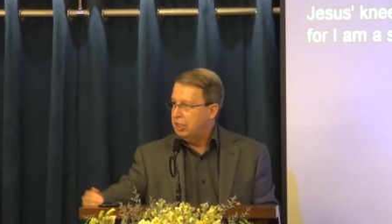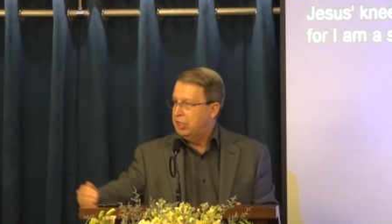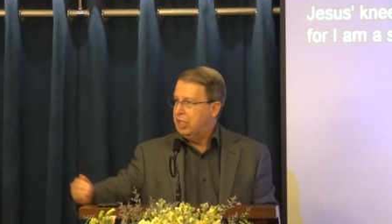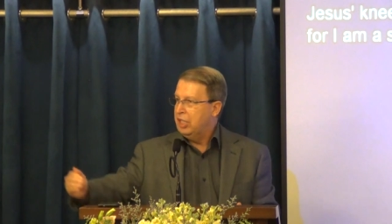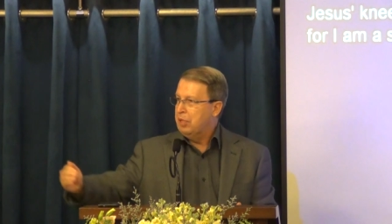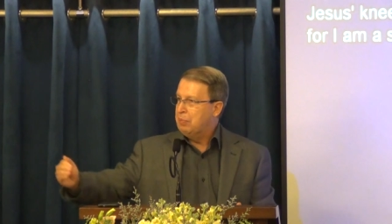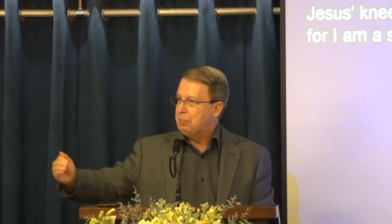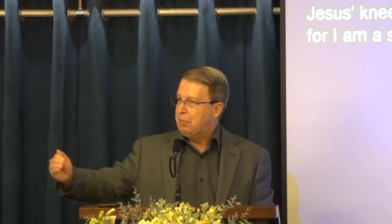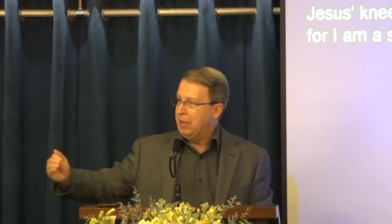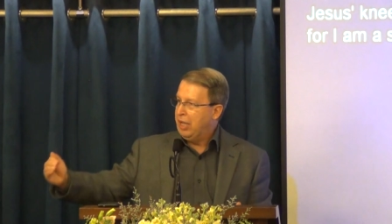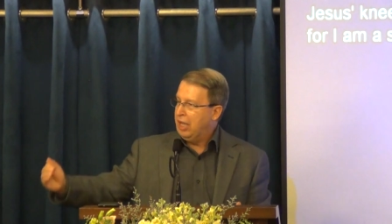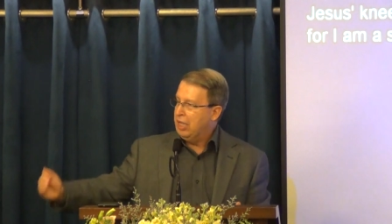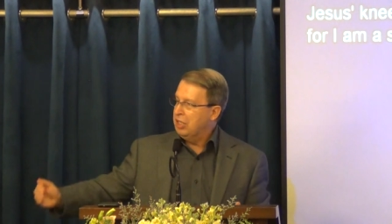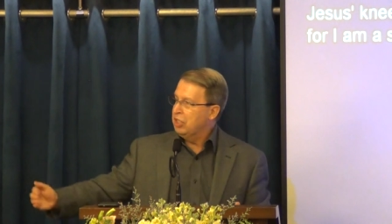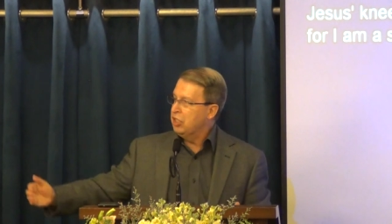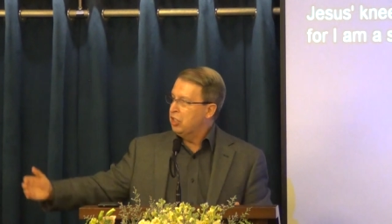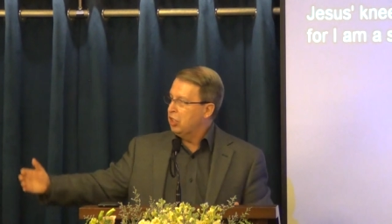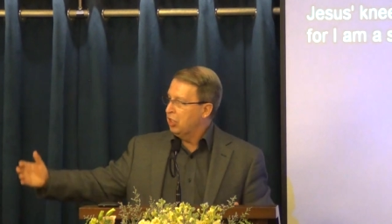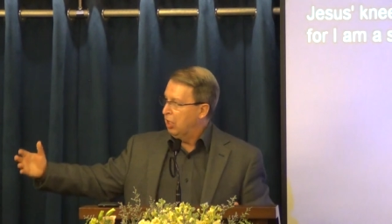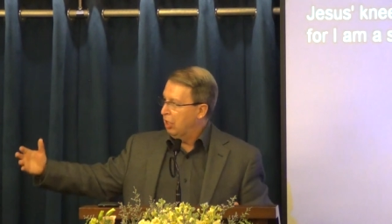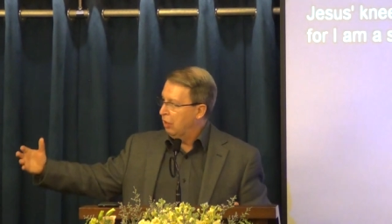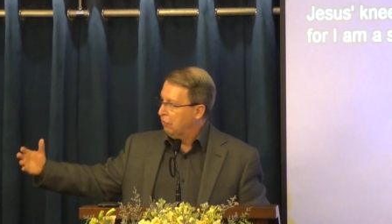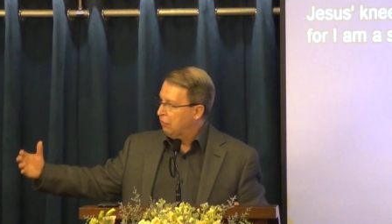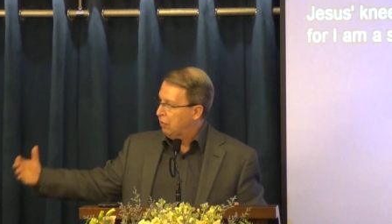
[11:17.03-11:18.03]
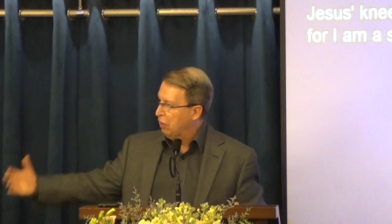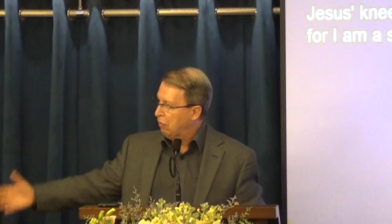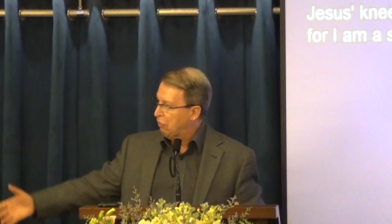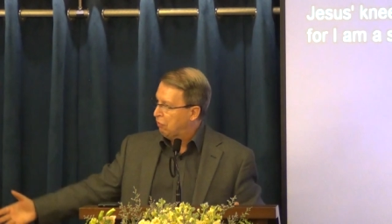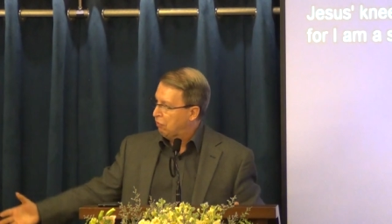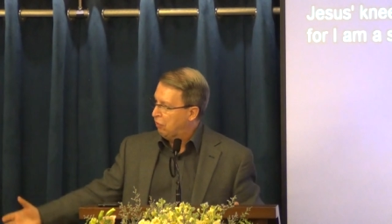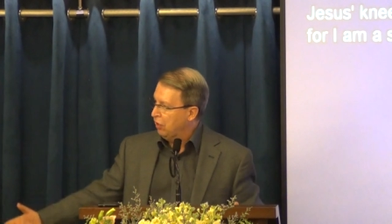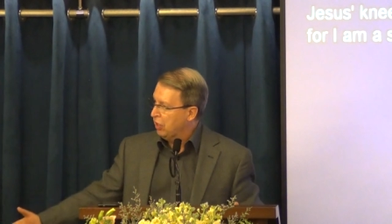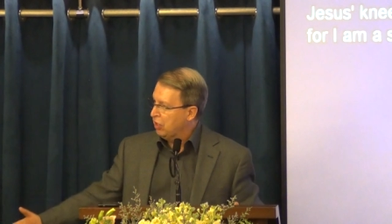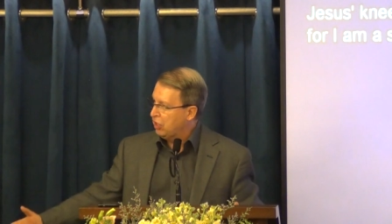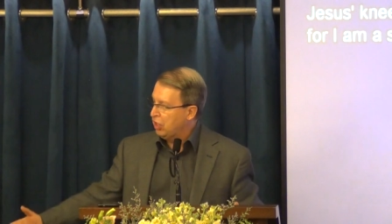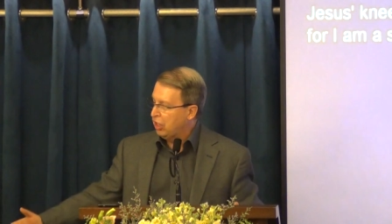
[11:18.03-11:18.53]
depends on the
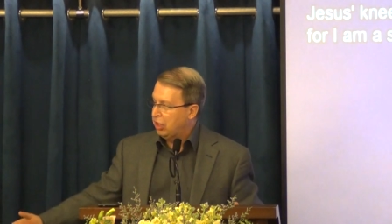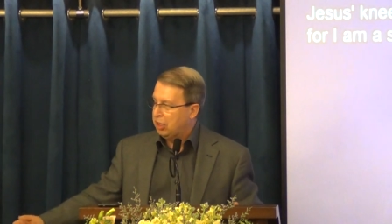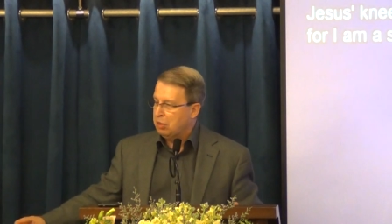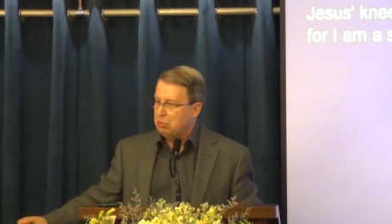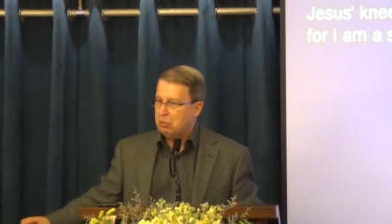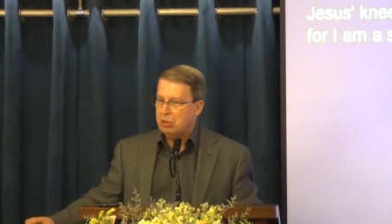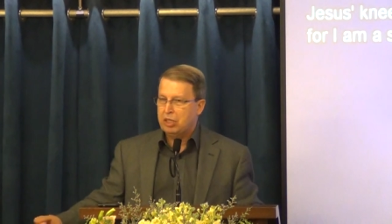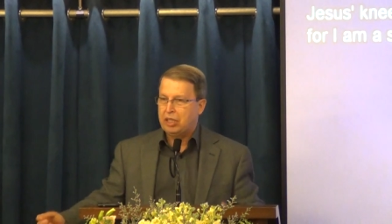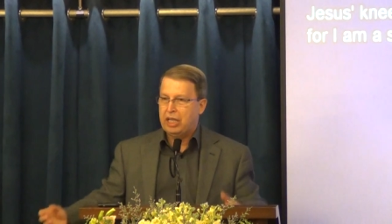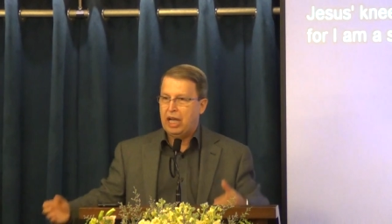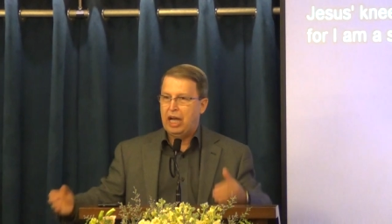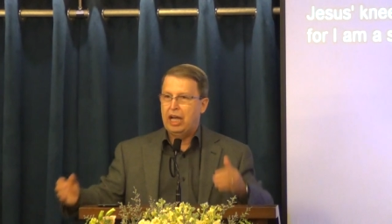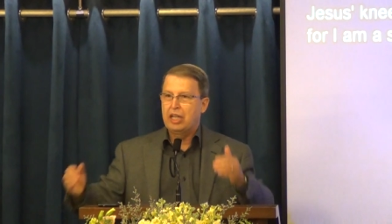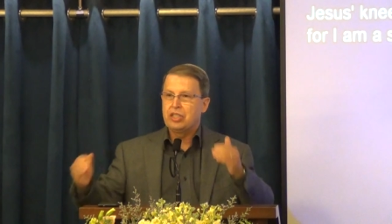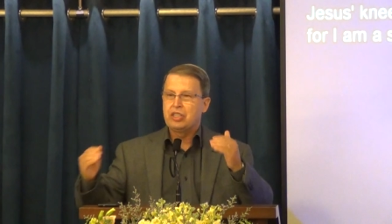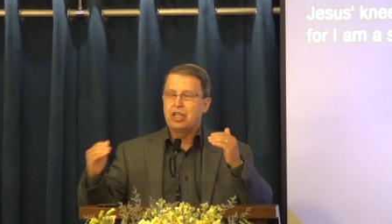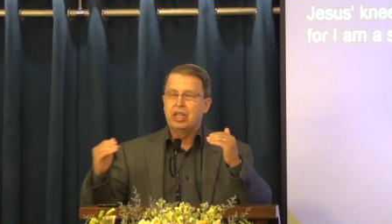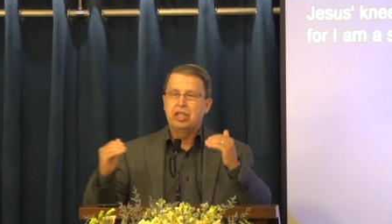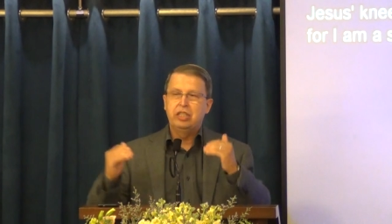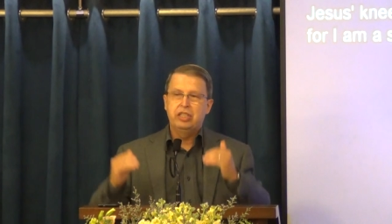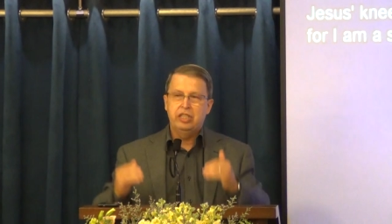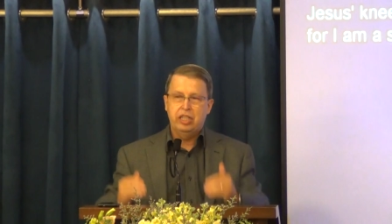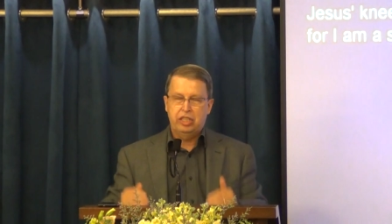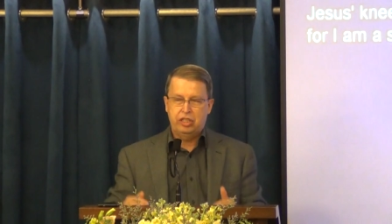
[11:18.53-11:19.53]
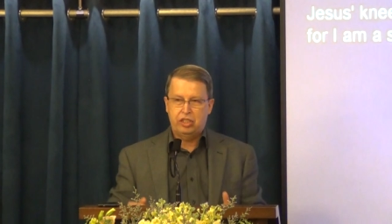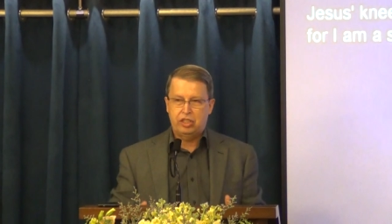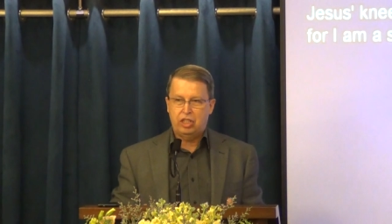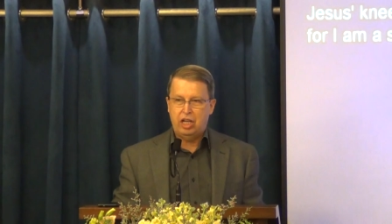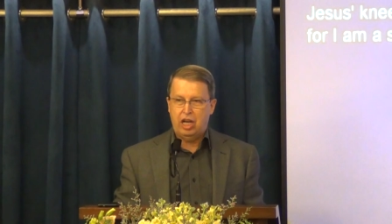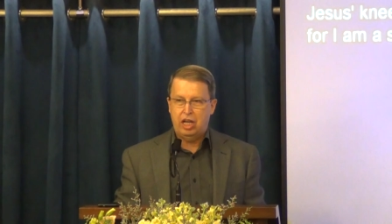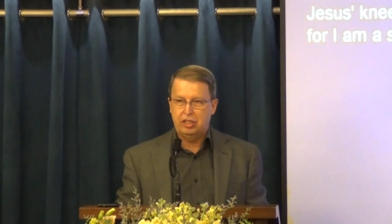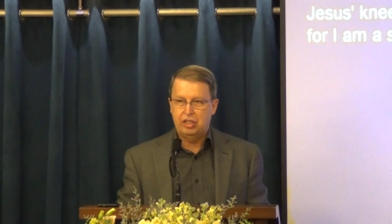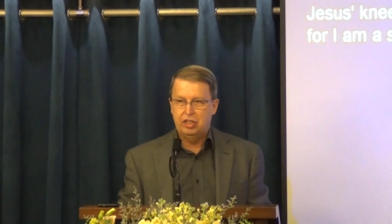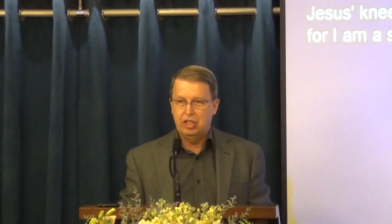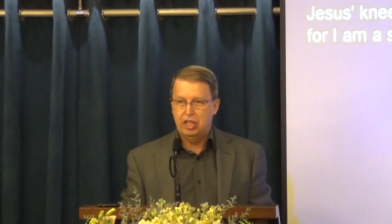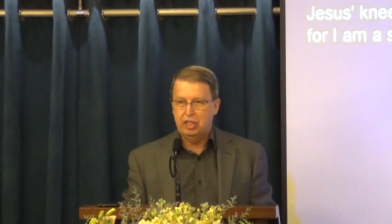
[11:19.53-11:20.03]
fish that he will catch, and he has
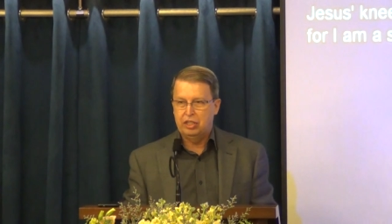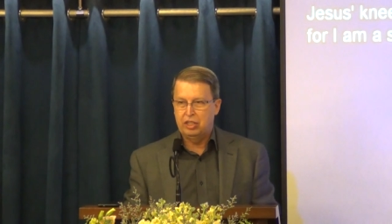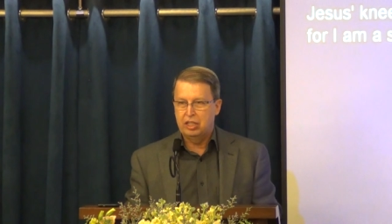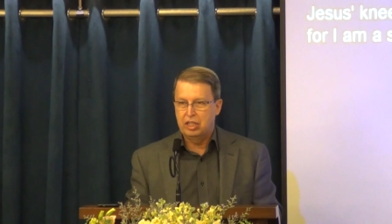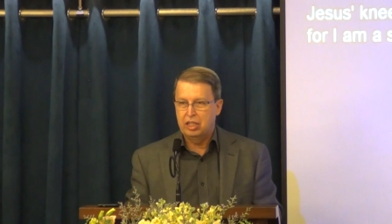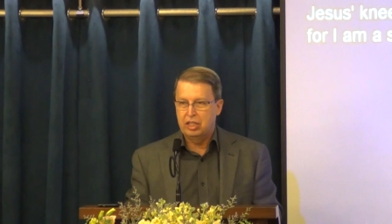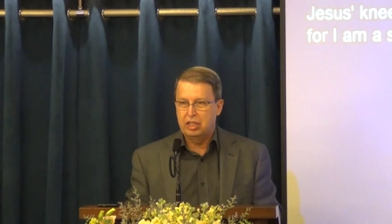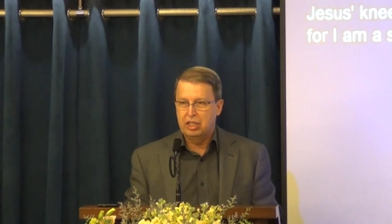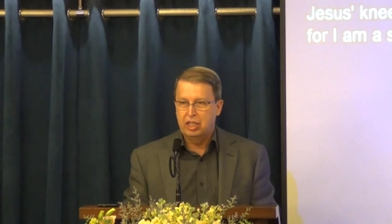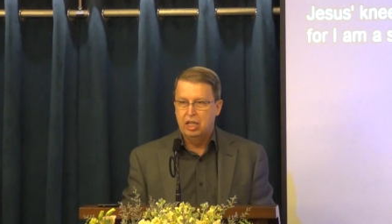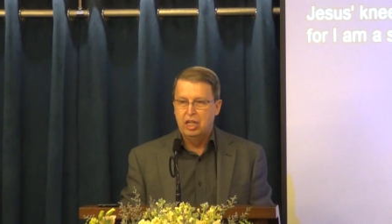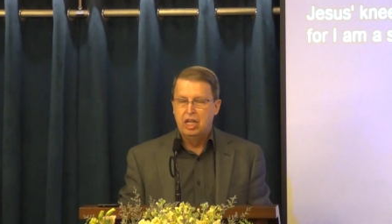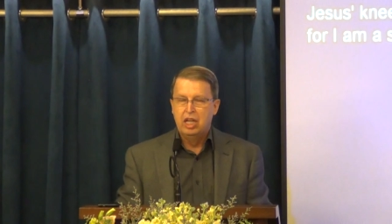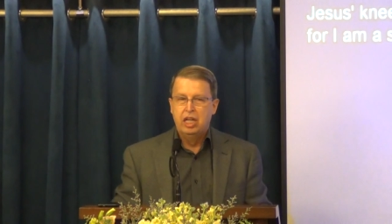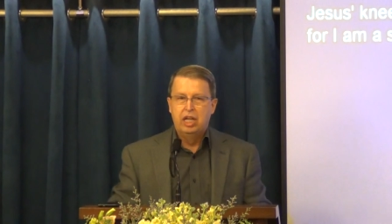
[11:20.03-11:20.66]
caught nothing.